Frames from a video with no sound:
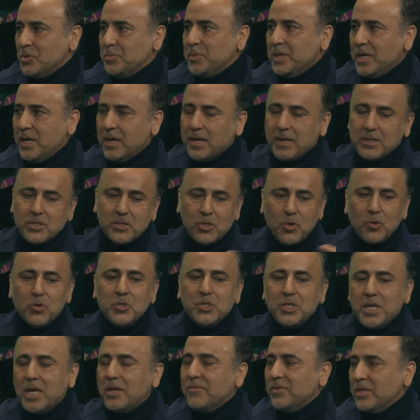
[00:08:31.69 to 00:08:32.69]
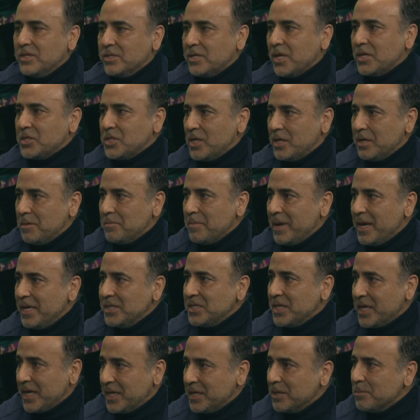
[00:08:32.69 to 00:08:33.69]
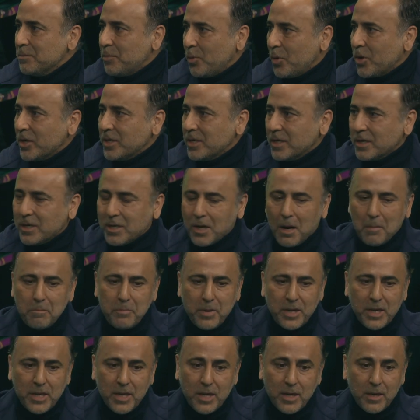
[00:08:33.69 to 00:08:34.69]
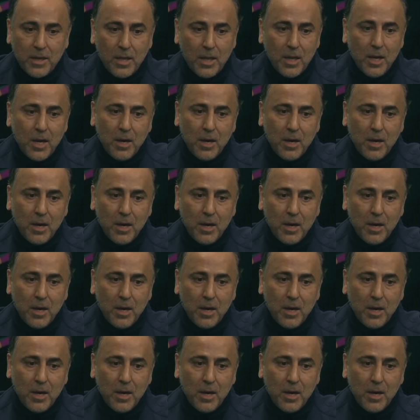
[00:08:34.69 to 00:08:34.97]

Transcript: to be associated with such an amazing and important company.